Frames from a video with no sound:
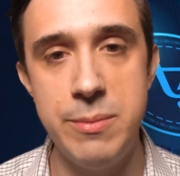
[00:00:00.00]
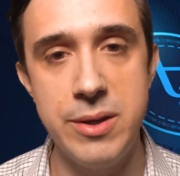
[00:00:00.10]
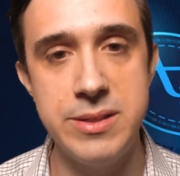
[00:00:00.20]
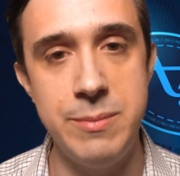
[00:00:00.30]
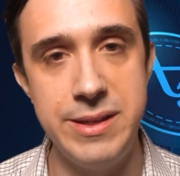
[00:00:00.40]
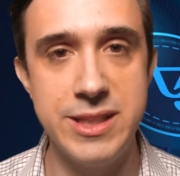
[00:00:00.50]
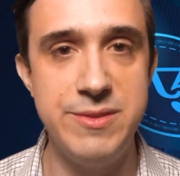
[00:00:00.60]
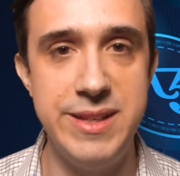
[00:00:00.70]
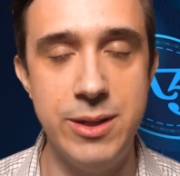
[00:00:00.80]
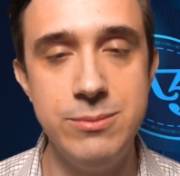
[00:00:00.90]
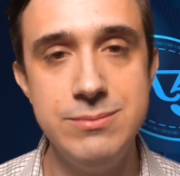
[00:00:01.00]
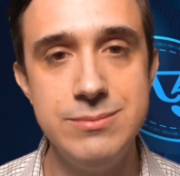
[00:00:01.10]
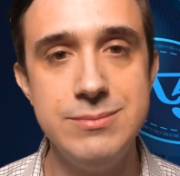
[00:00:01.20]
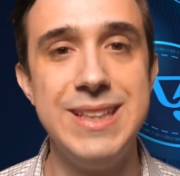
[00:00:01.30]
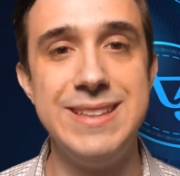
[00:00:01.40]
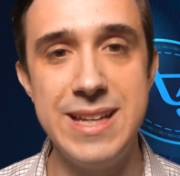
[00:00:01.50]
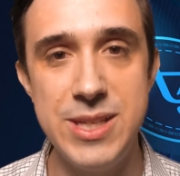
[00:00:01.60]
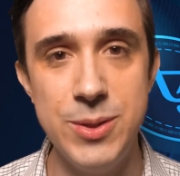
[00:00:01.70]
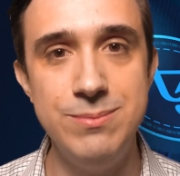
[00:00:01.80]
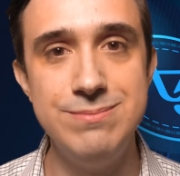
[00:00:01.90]
about in my next video.
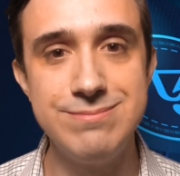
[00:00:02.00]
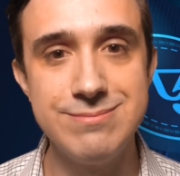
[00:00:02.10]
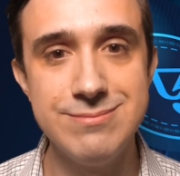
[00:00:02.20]
Thank you.